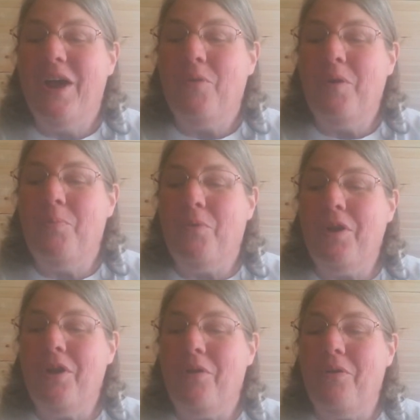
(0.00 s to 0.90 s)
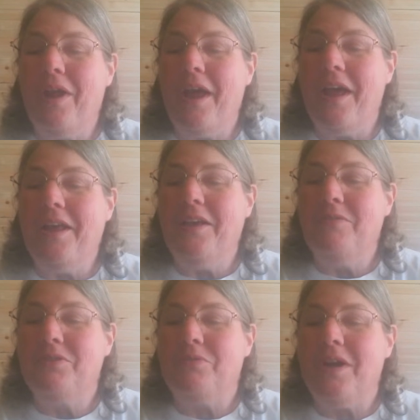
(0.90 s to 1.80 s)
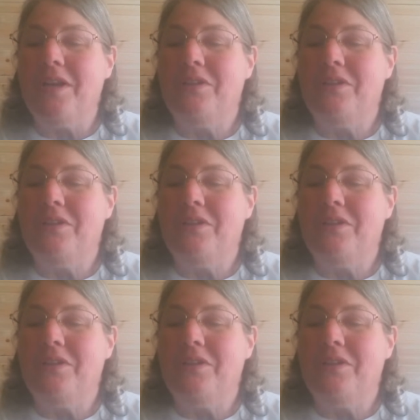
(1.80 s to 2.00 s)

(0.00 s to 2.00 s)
What boring old hag gives credit